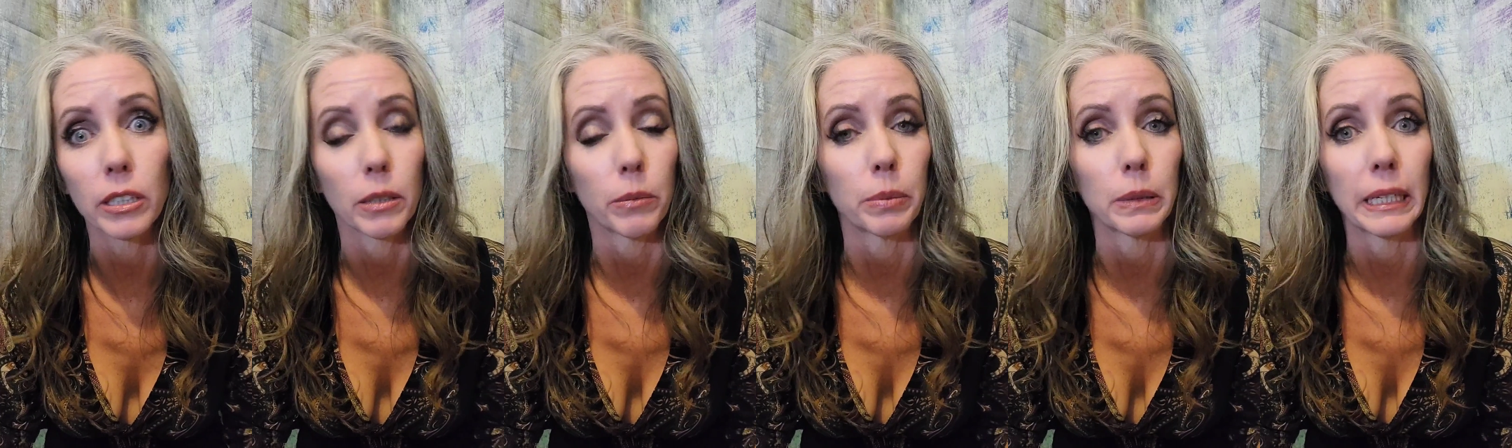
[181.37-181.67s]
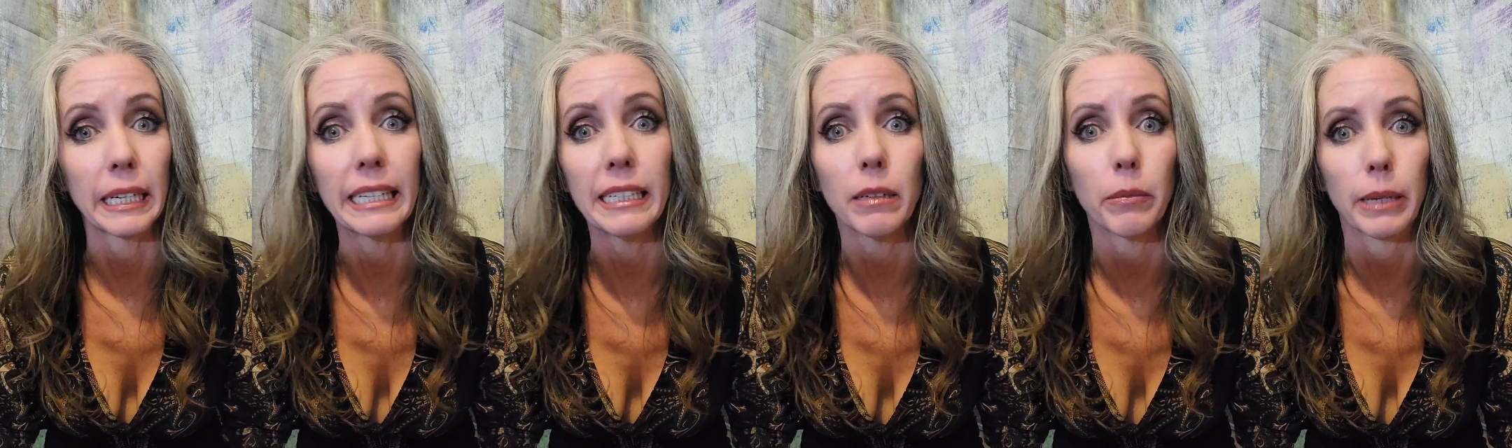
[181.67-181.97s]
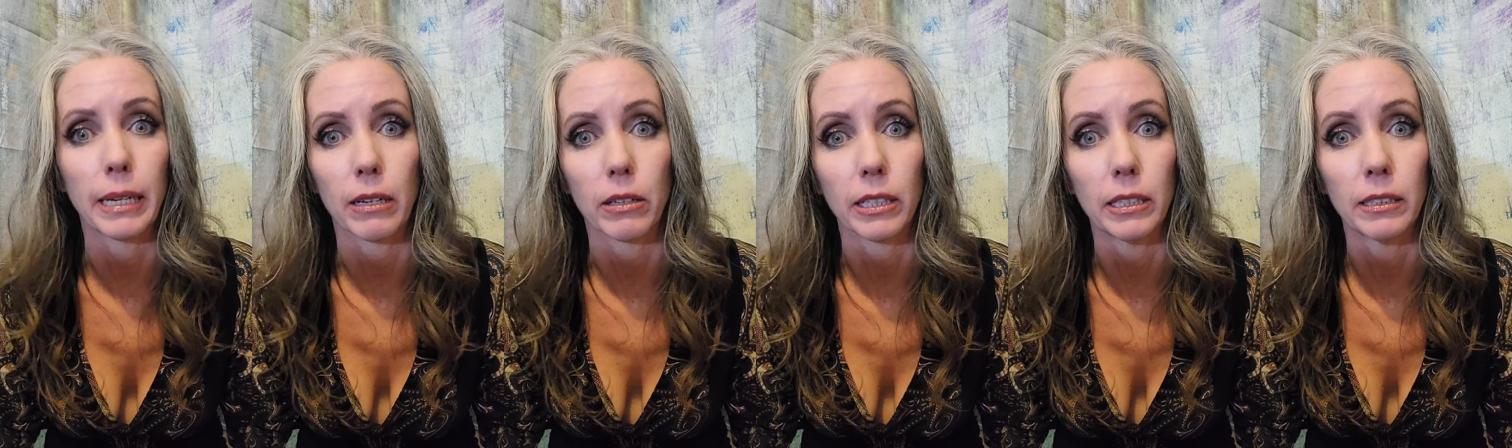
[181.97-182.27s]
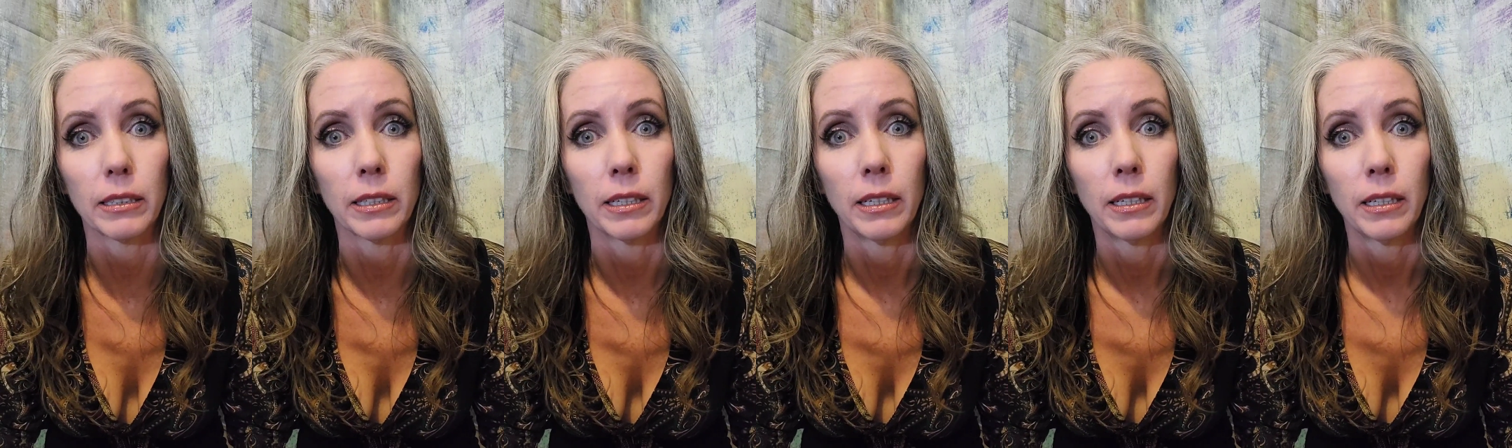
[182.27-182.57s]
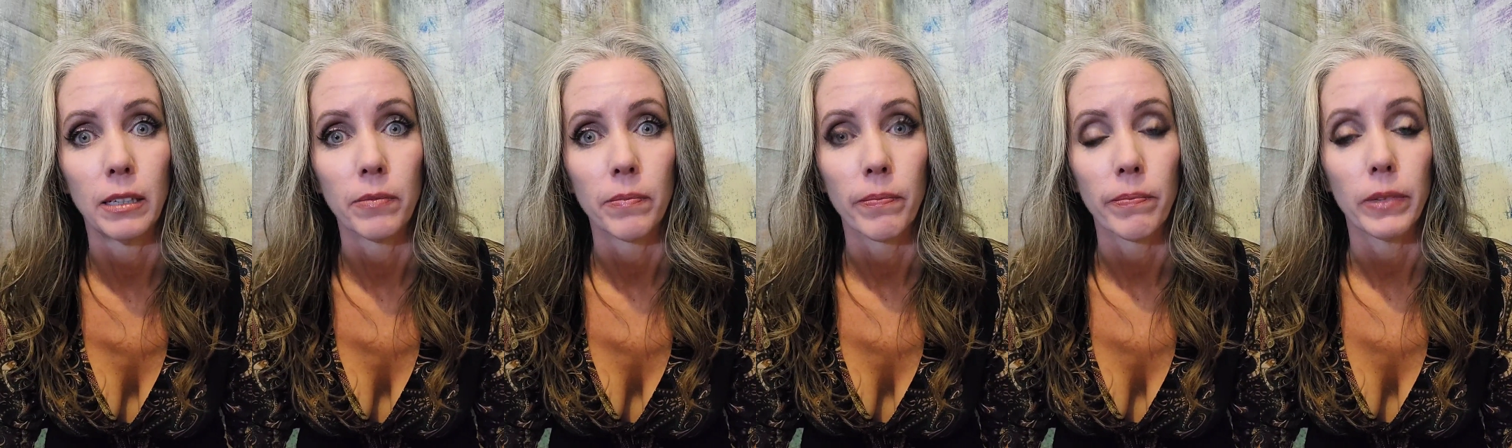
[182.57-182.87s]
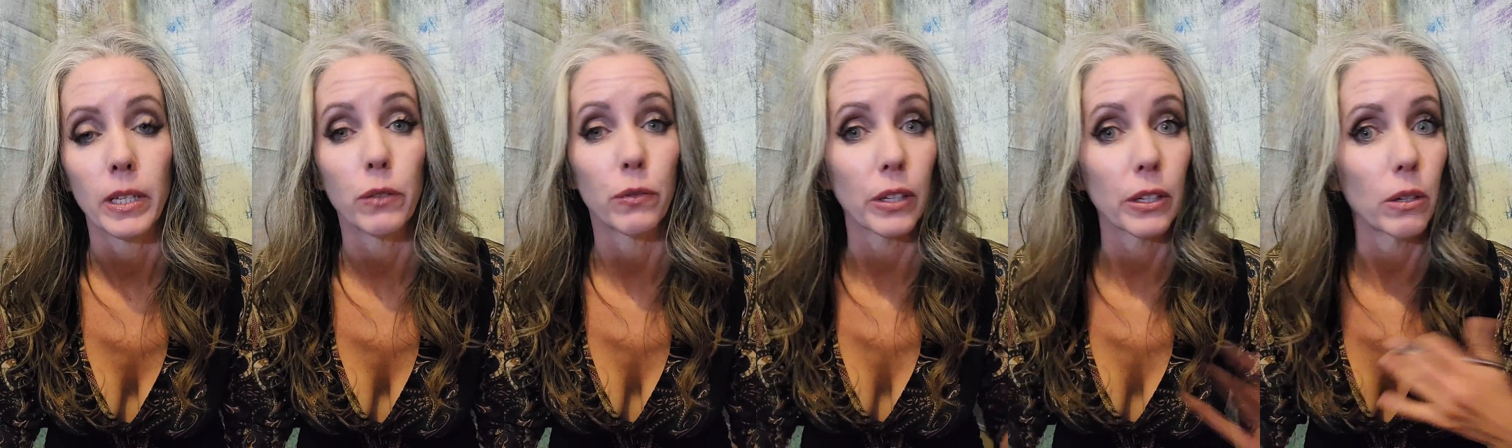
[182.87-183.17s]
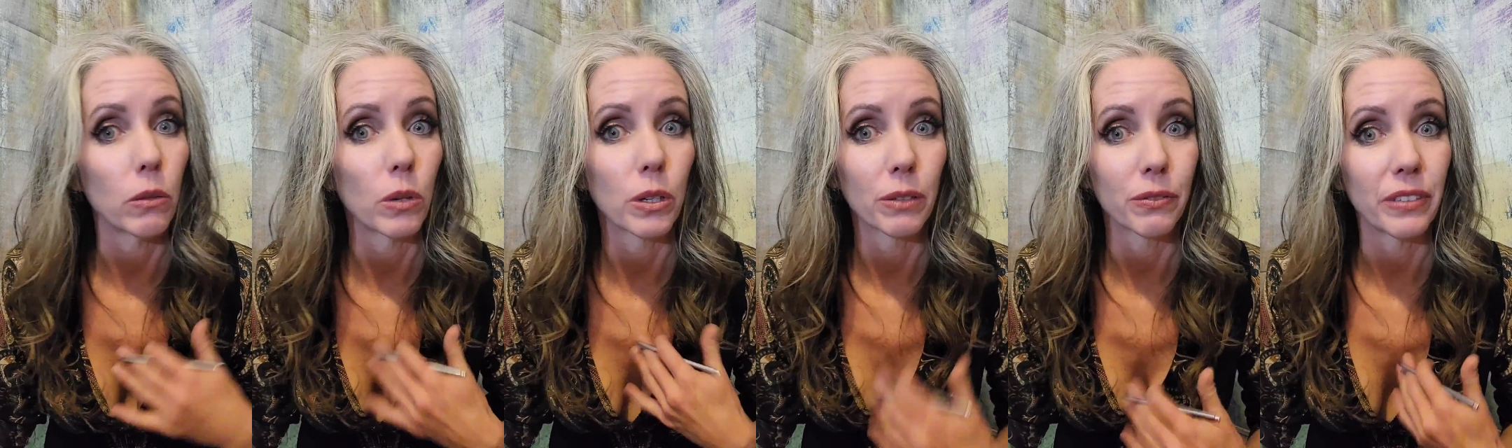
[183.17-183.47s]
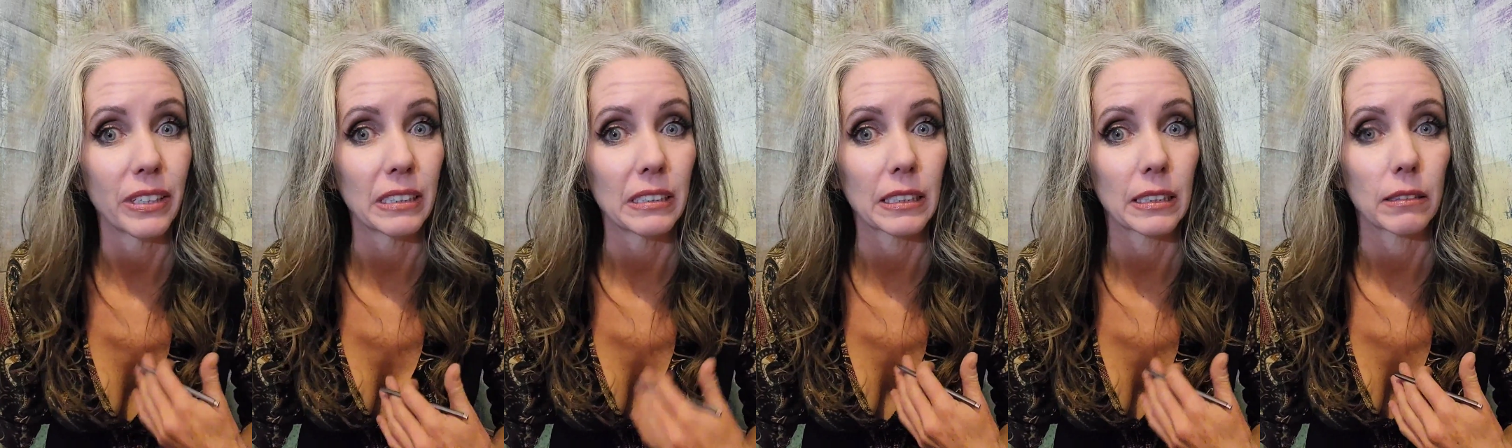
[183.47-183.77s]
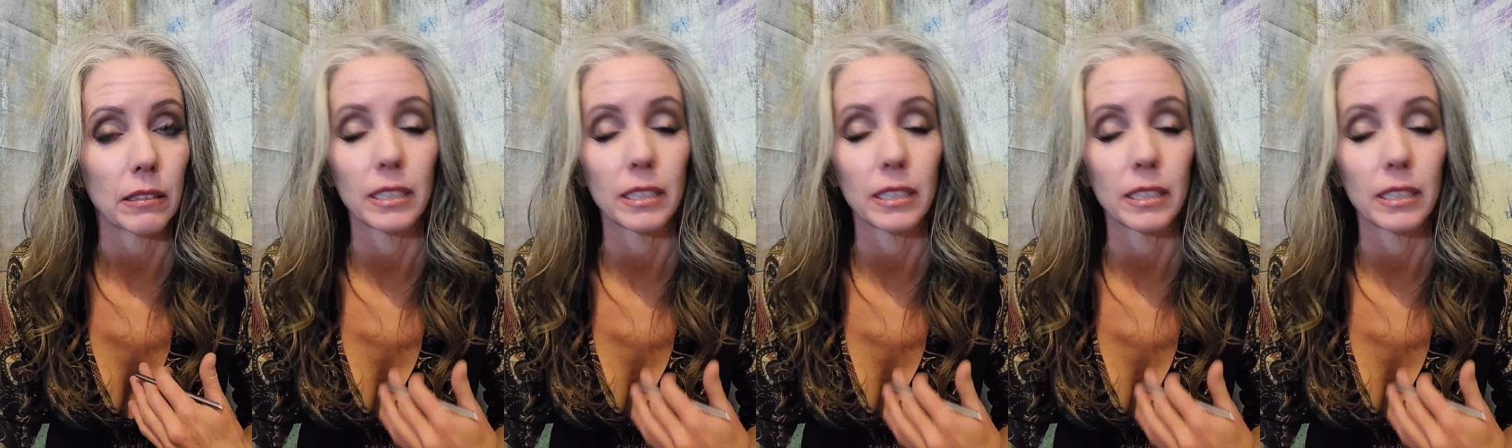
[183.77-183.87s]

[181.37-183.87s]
to complain about it if I don't want to fix it?